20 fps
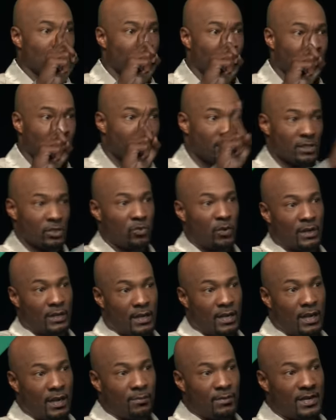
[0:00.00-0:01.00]
This is what
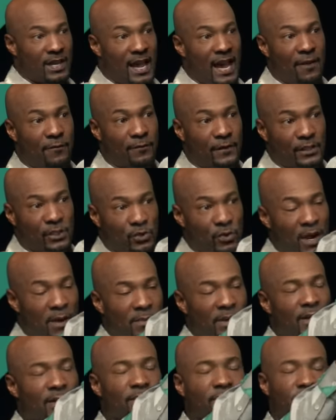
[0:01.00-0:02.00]
comes after trauma.
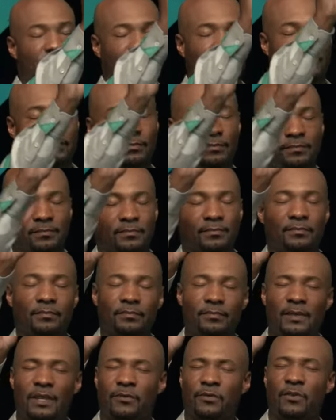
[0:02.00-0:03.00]

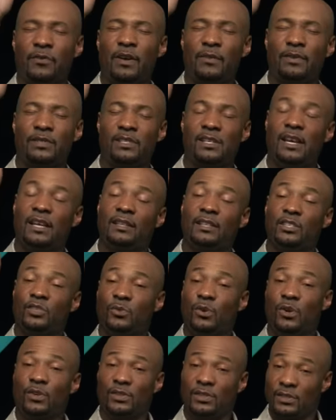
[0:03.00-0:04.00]
If you've ever said these
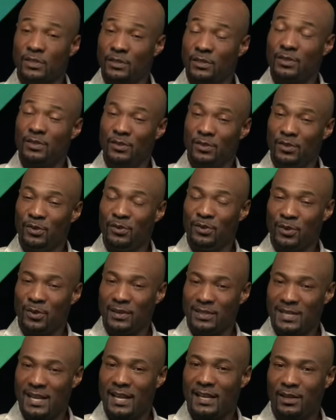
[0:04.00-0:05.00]
words, you'll know
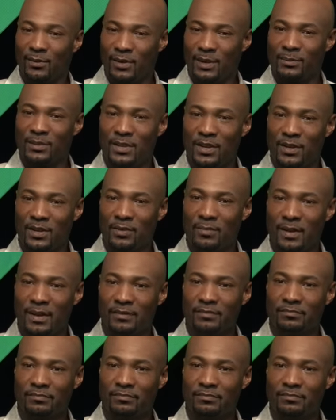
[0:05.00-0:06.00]
exactly what I'm talking about.
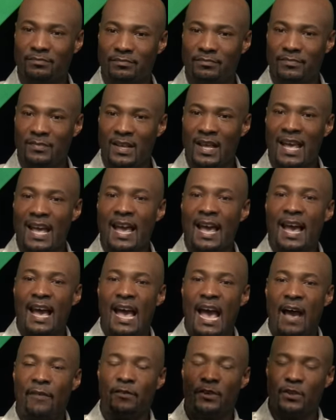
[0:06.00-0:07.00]

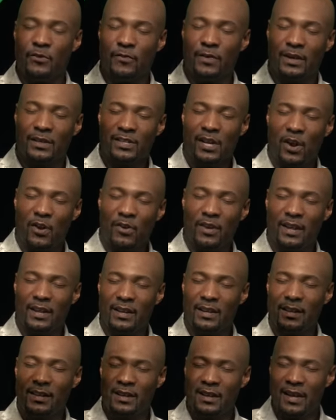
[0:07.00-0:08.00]
After you finish
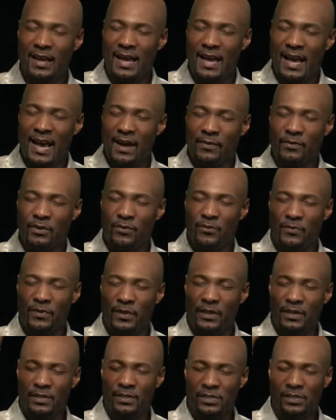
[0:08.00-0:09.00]
hurting, after you
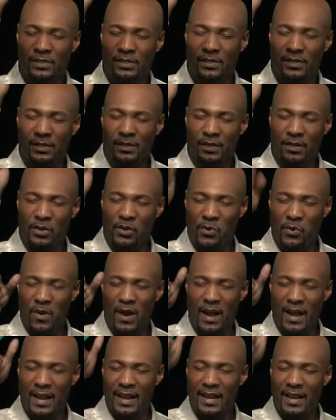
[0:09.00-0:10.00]
finish
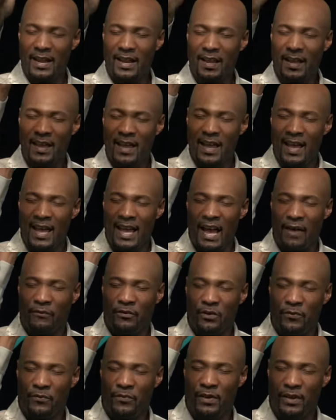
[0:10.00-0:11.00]
crying, after
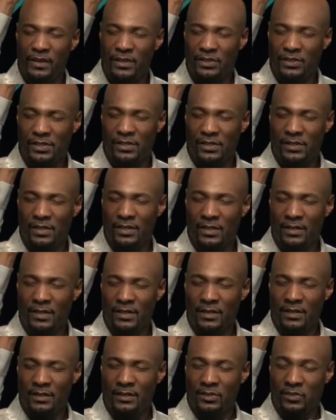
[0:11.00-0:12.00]
you finish
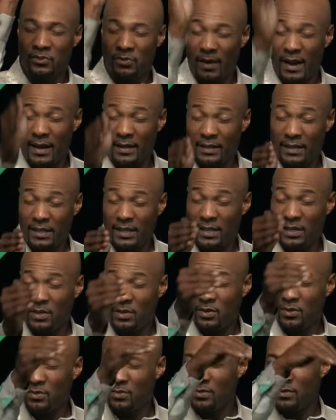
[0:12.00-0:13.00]
trying to
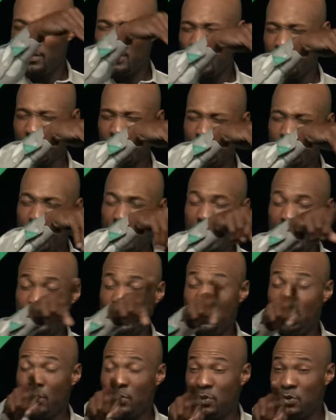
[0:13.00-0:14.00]
heal, and
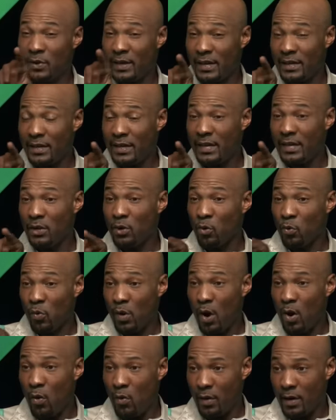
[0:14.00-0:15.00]
you know you can heal
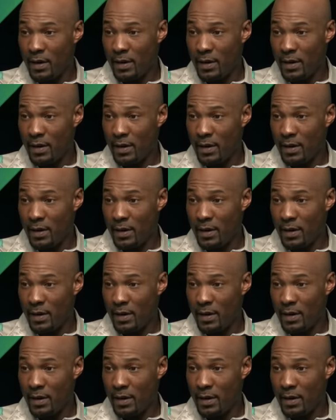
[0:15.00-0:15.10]
wrong.